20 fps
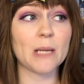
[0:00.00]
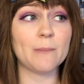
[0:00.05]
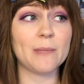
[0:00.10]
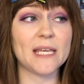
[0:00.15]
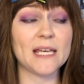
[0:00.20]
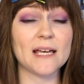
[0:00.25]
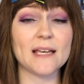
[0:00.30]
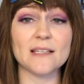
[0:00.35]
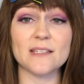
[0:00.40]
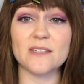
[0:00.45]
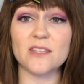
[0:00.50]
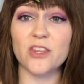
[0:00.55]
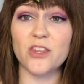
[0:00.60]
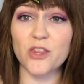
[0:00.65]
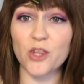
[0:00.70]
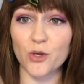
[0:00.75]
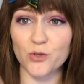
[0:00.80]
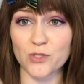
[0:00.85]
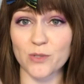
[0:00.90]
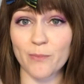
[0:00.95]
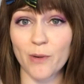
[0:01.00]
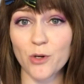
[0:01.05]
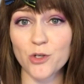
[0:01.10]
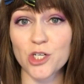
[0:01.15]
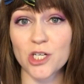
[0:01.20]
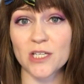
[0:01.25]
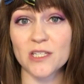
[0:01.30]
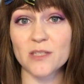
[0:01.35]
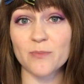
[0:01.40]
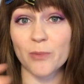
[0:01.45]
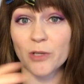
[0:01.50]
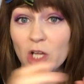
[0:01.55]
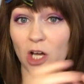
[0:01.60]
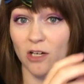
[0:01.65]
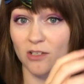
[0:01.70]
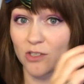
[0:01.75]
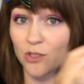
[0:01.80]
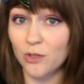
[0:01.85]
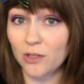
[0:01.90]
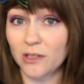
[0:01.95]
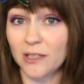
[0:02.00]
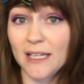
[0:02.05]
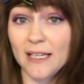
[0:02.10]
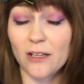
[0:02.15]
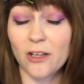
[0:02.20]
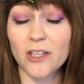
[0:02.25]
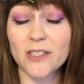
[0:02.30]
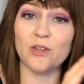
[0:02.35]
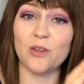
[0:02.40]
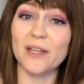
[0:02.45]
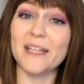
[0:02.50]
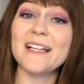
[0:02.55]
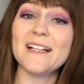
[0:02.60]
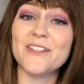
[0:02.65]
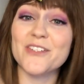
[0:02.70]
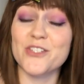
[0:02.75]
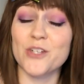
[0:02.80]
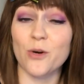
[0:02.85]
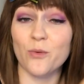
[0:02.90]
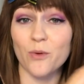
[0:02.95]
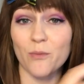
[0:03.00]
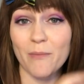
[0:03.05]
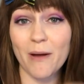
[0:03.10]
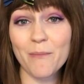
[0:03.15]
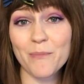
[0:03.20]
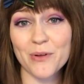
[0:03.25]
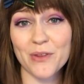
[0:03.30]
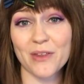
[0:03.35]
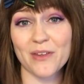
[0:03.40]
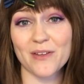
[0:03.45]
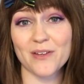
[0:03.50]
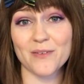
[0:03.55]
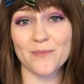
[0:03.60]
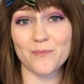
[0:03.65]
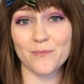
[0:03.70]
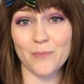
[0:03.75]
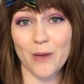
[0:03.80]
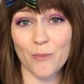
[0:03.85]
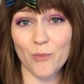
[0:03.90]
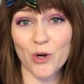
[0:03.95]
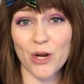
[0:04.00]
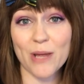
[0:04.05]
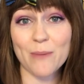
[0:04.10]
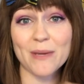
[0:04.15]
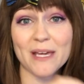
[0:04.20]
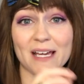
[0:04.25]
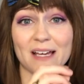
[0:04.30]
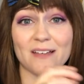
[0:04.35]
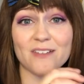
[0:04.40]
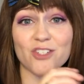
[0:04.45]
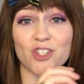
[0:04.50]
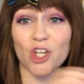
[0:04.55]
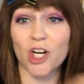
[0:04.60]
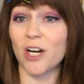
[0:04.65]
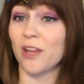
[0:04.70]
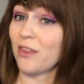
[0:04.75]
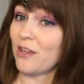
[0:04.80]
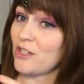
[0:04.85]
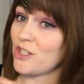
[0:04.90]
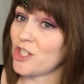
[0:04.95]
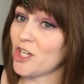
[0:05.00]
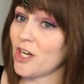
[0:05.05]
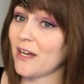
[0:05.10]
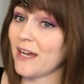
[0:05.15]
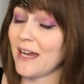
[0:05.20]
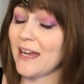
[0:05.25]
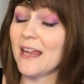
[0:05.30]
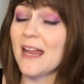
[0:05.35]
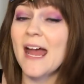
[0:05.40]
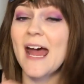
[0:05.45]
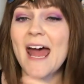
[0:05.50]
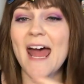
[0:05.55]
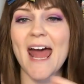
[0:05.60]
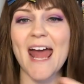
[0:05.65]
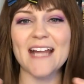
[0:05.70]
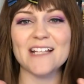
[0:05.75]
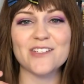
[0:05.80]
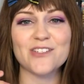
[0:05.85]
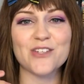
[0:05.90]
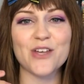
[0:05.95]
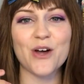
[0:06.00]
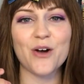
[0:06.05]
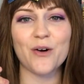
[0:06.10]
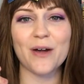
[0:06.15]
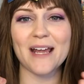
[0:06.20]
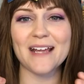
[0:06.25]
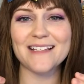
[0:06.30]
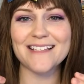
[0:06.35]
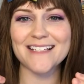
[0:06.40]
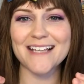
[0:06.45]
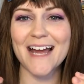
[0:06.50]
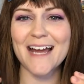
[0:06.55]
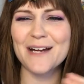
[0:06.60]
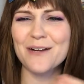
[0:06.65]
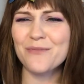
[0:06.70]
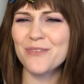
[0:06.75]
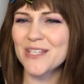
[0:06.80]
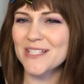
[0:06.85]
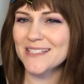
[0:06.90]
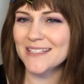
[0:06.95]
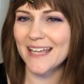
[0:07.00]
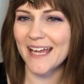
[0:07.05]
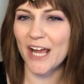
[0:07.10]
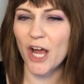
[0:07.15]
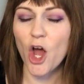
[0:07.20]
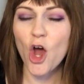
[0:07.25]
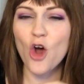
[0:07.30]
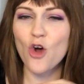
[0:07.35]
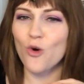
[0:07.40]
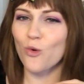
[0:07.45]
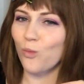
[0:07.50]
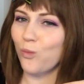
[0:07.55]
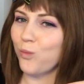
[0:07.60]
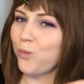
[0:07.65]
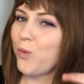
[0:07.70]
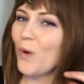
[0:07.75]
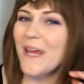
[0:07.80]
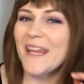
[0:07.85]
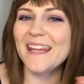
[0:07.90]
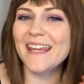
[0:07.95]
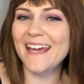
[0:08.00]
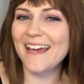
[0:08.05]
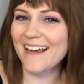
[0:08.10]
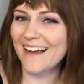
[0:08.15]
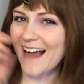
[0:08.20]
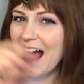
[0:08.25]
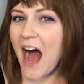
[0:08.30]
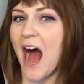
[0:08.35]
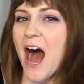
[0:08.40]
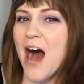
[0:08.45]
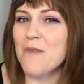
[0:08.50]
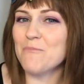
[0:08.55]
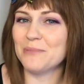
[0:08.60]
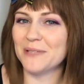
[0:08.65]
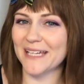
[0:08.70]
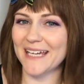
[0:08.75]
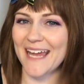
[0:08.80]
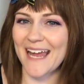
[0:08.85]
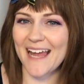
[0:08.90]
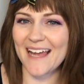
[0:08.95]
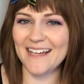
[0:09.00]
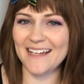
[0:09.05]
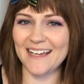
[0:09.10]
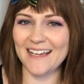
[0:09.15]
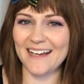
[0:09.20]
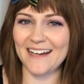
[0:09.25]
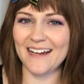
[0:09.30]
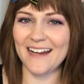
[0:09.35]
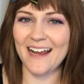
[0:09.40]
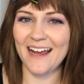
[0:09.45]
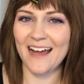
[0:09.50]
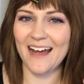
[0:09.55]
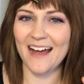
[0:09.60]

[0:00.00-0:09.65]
because those emotions belong to the littles. The littles don't remember the memory because Jonathan took it. And so it's kind of this like really complicated